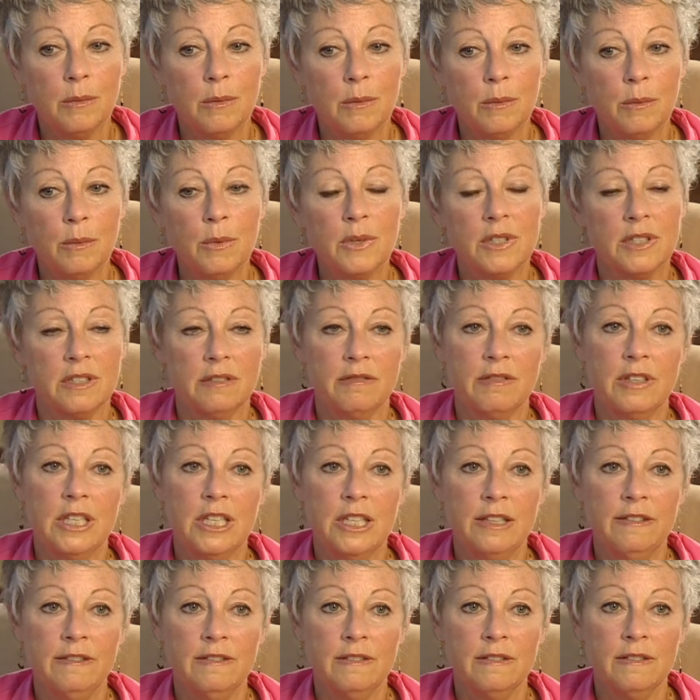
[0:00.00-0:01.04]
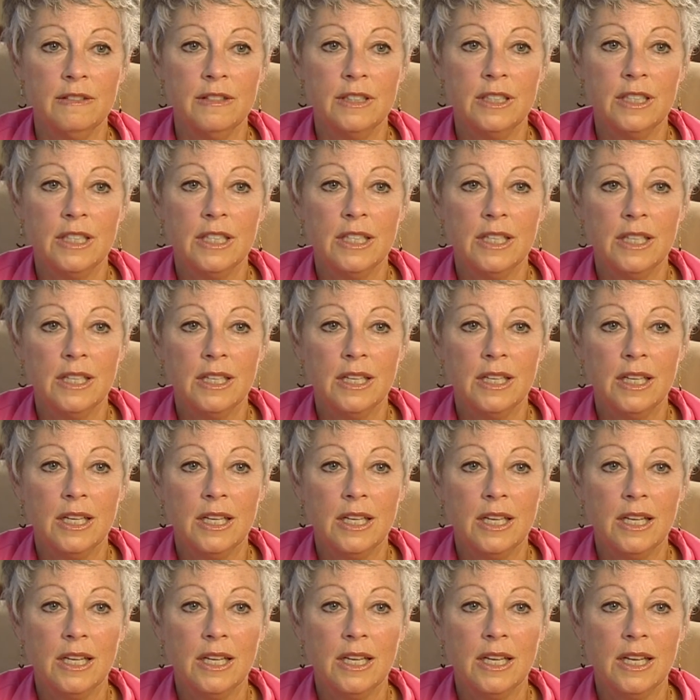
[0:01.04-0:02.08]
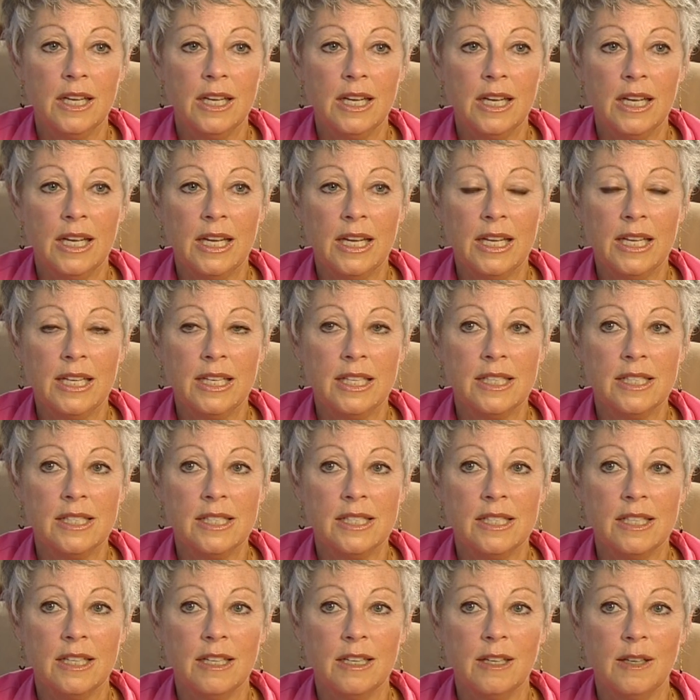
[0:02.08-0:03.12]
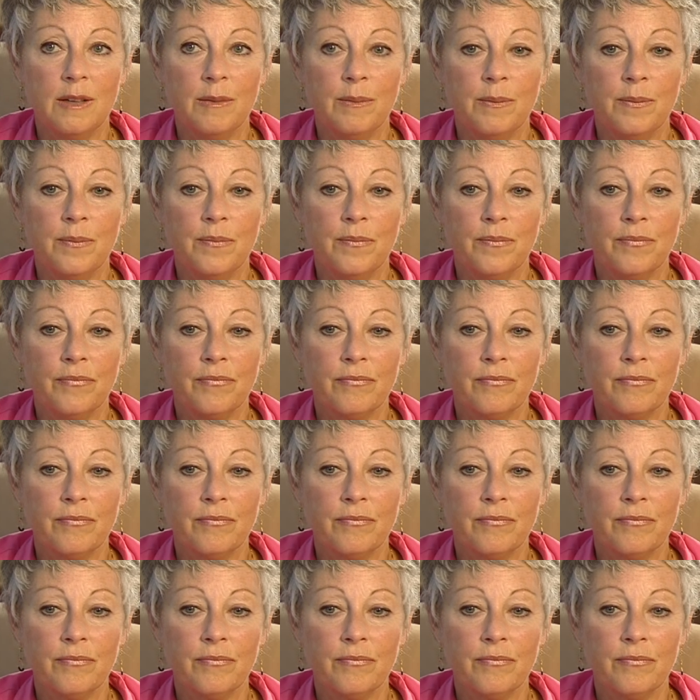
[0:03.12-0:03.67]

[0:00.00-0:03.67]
was a relief. And I'm